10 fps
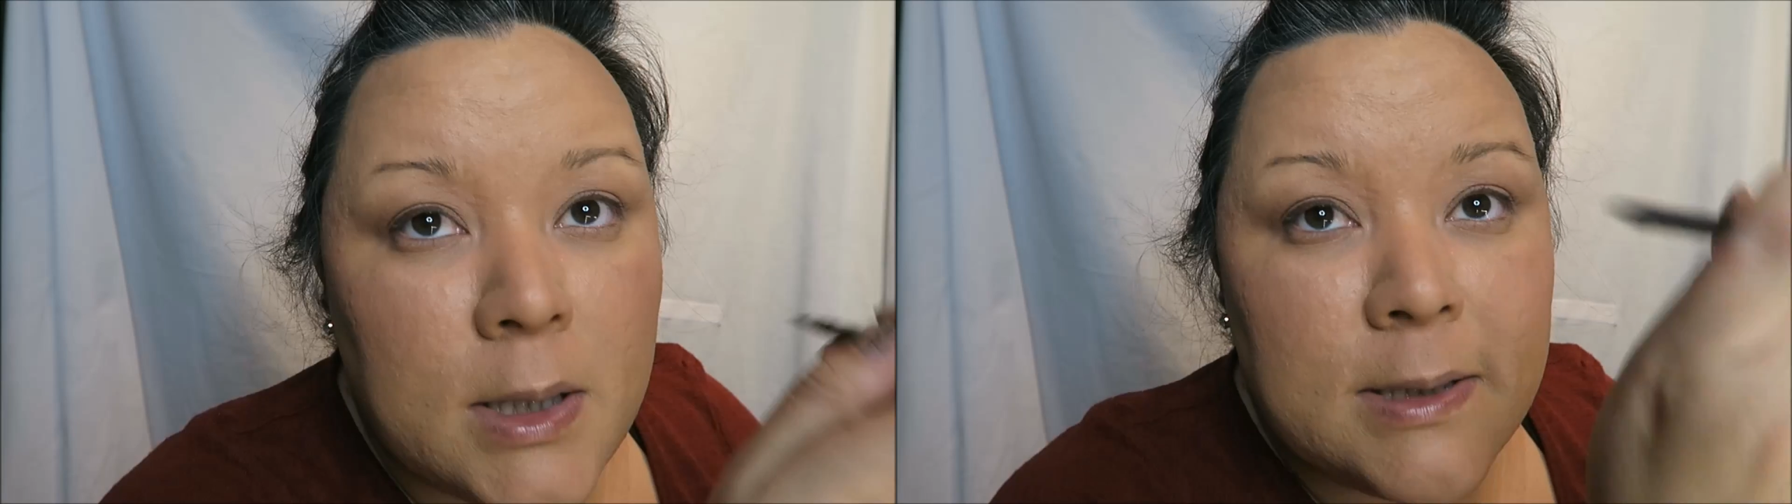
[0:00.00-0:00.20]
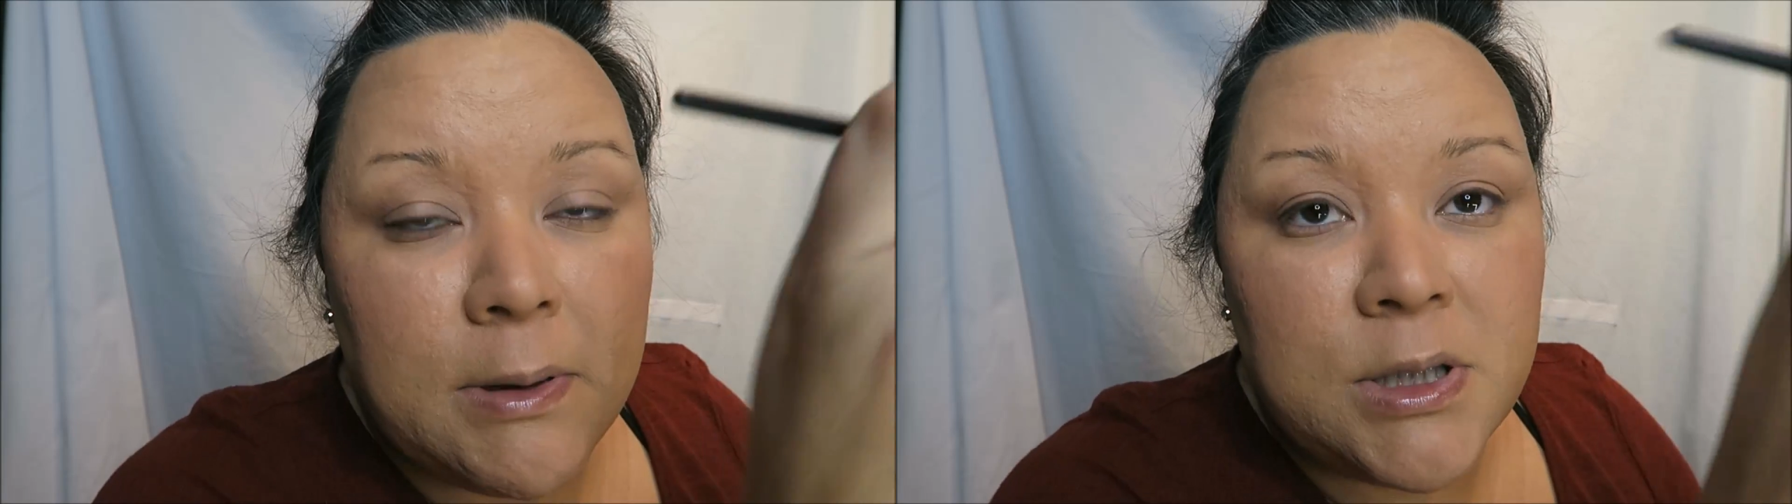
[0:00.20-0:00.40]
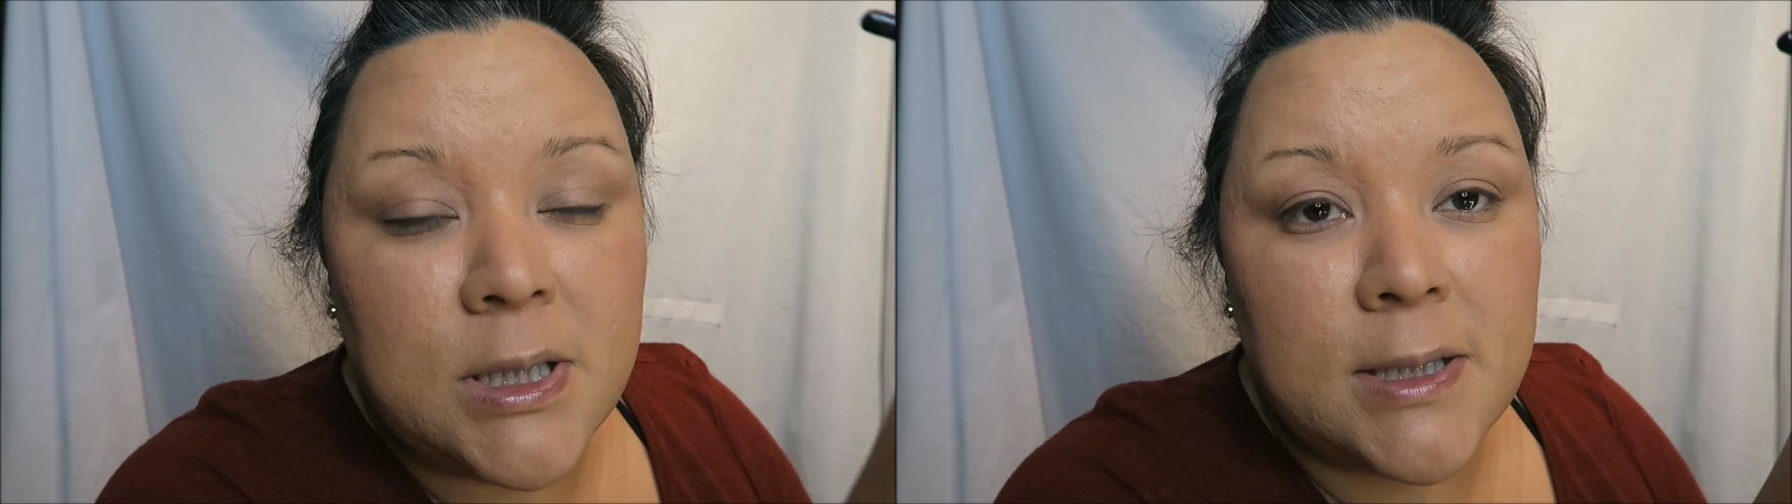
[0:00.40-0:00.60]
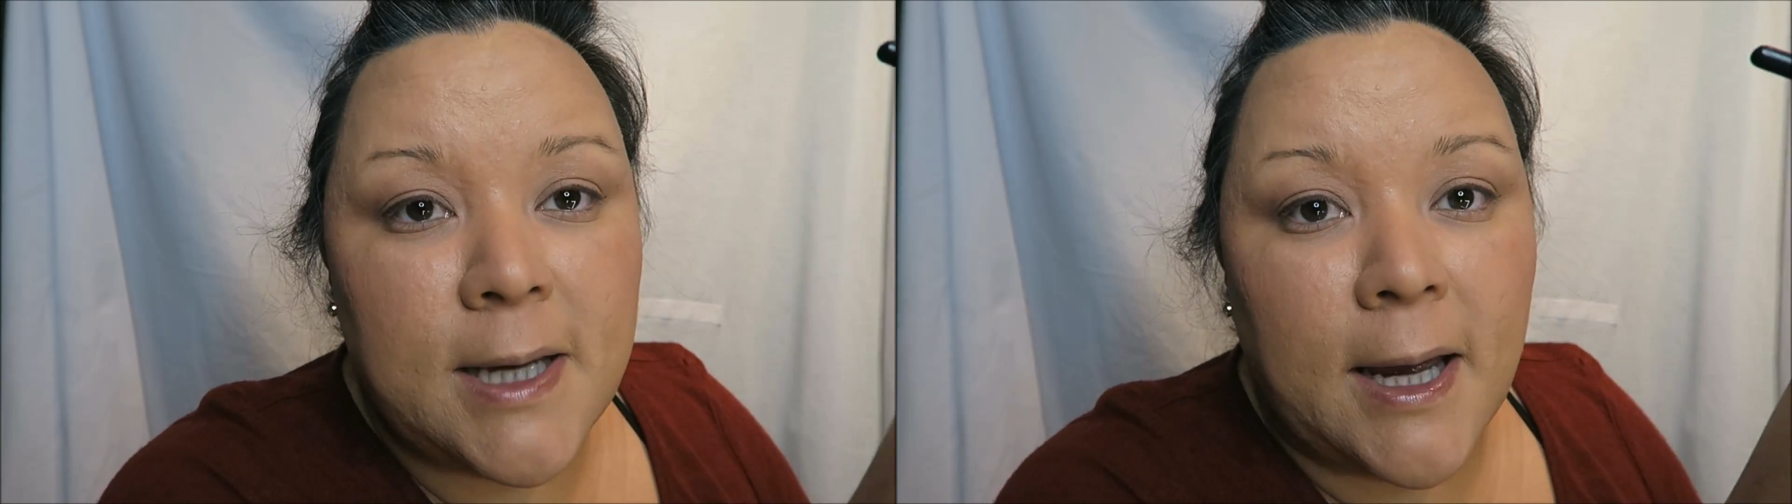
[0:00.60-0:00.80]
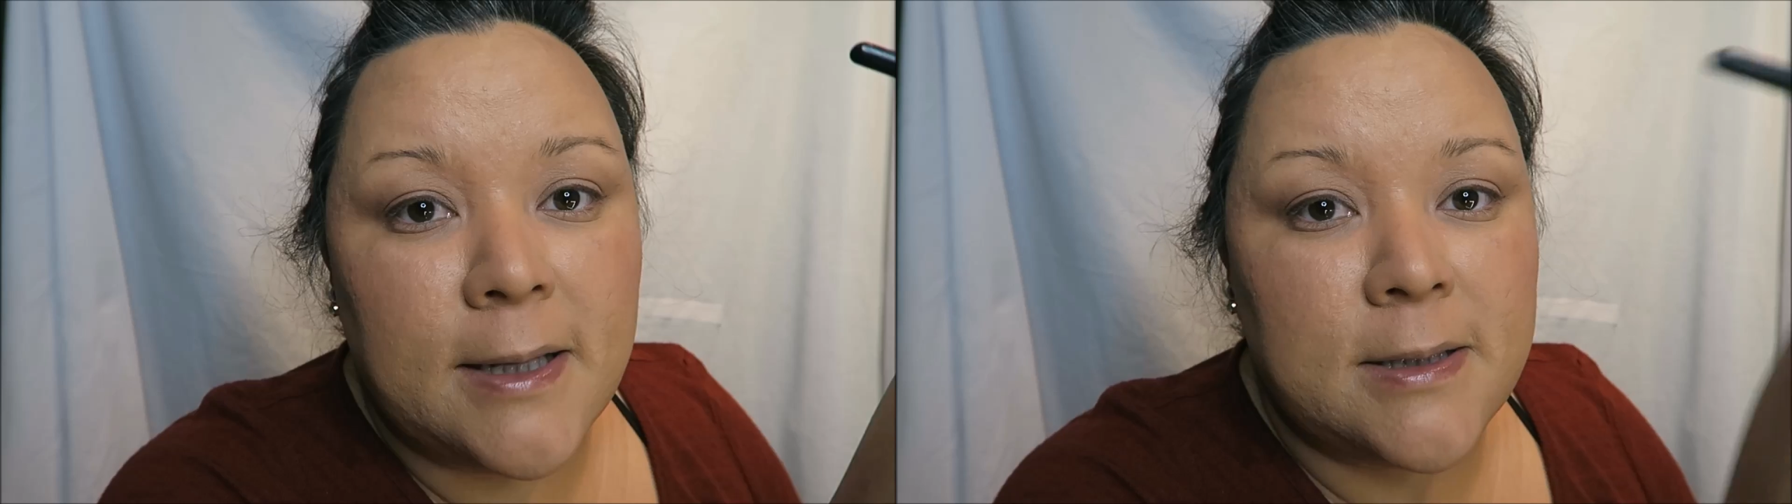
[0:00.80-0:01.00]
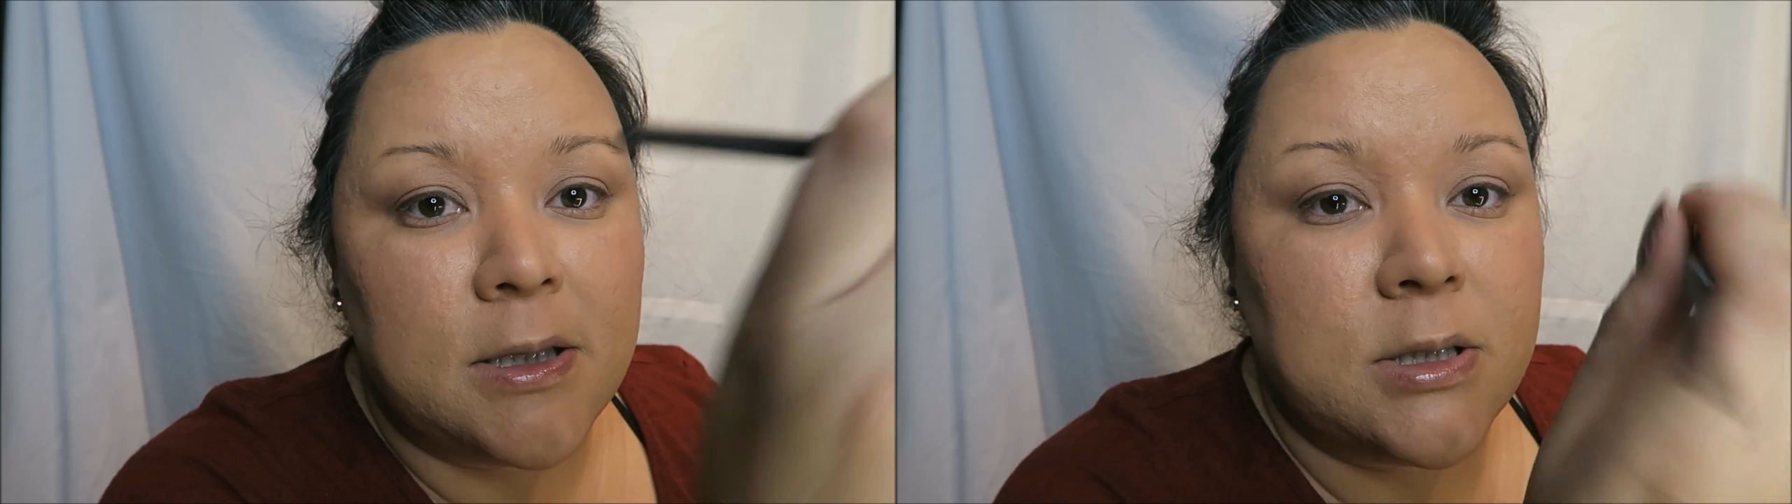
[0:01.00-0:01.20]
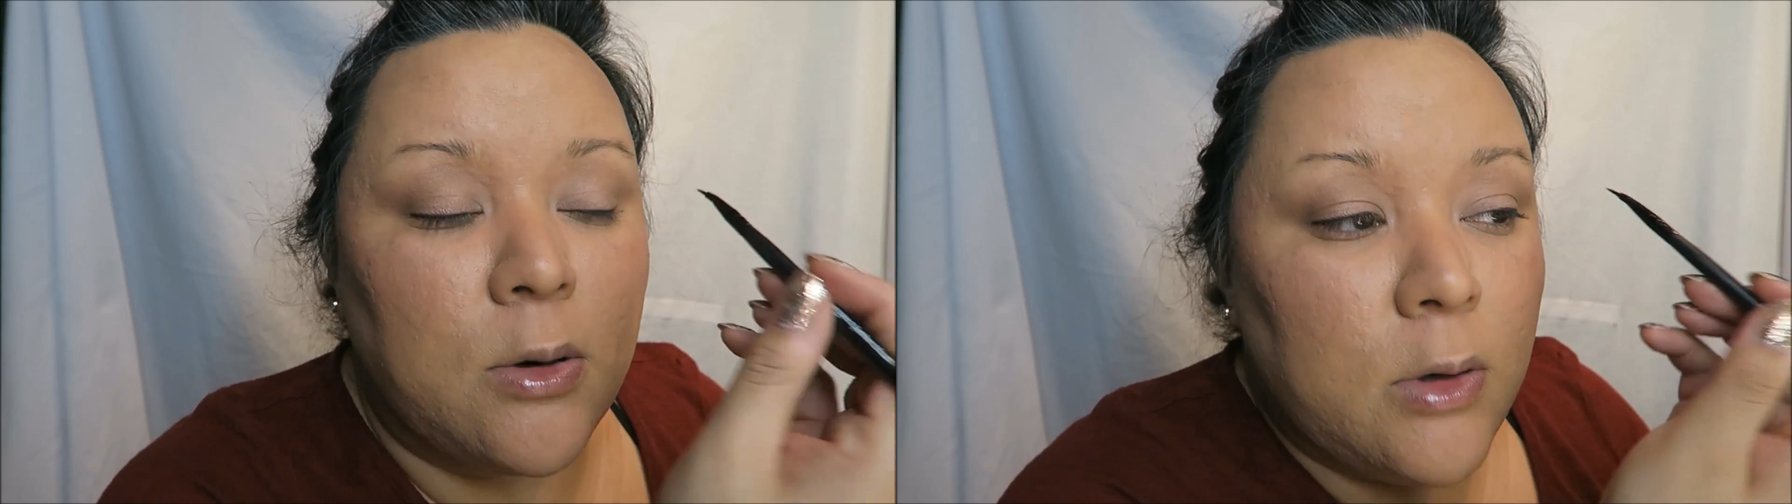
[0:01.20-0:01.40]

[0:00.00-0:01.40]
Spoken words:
Especially because I had such